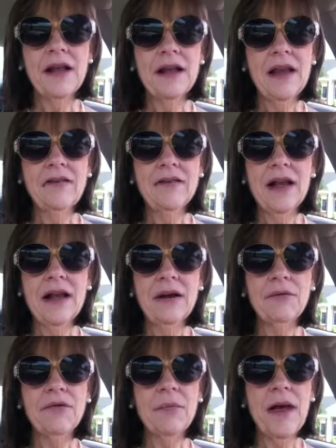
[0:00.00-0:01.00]
last night
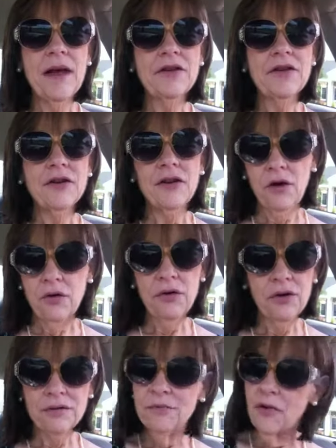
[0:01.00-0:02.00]
I was back to
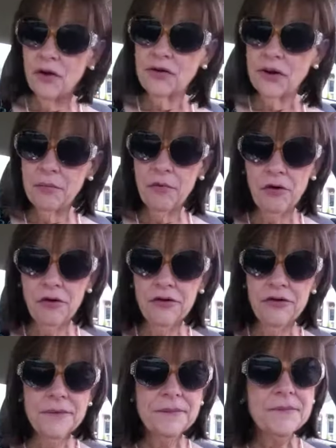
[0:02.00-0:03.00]
yogurt and protein
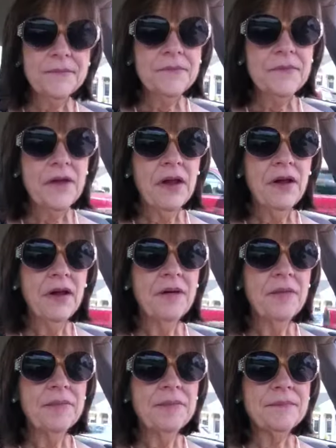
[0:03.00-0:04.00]
bars.
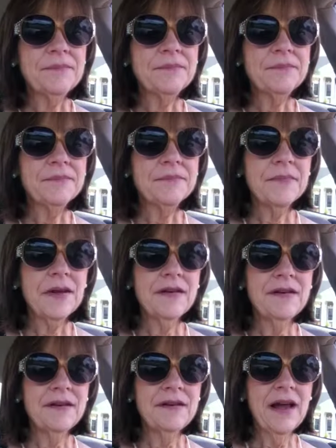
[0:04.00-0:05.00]
Um,
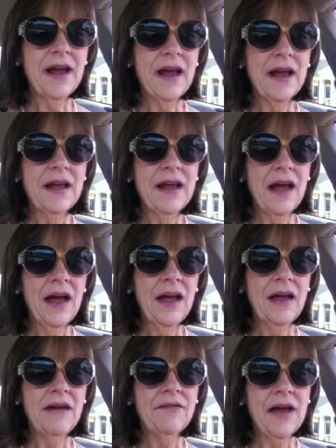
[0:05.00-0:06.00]
today I
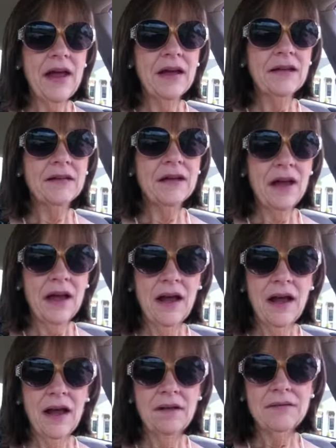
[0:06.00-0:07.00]
have had,
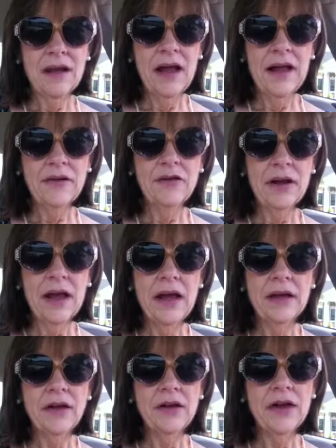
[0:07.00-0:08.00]
I, I, actually
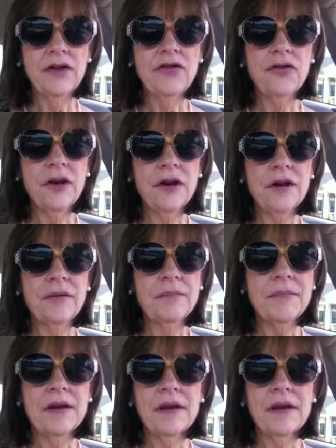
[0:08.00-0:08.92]
ate lunch. Um,